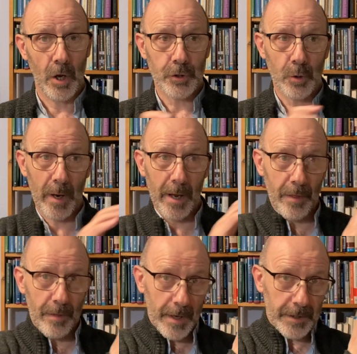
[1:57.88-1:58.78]
So
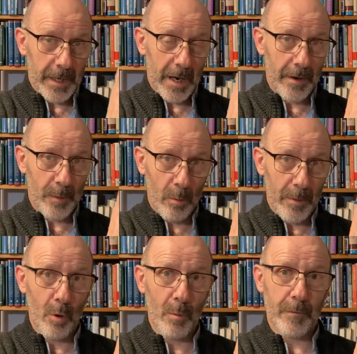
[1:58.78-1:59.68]
in this area, what we
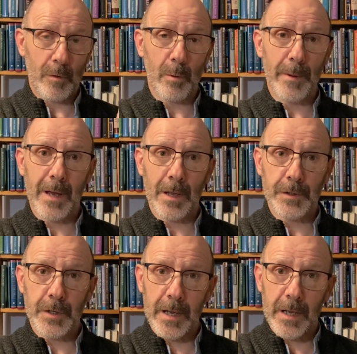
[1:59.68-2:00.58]
hope for, what we can't
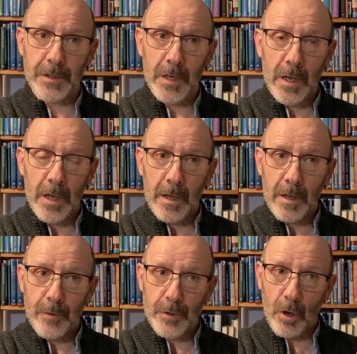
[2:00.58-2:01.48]
see is
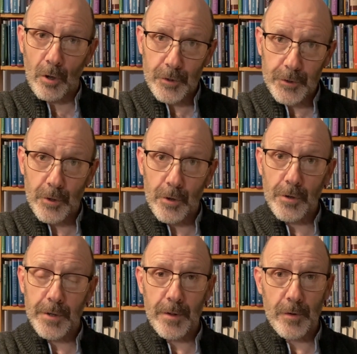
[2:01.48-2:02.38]
there's
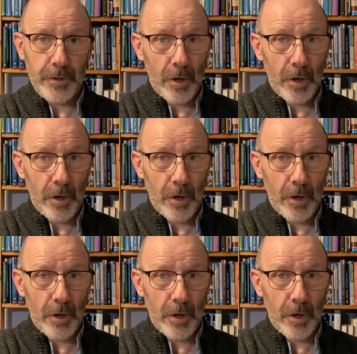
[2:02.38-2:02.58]
uncertainty, there's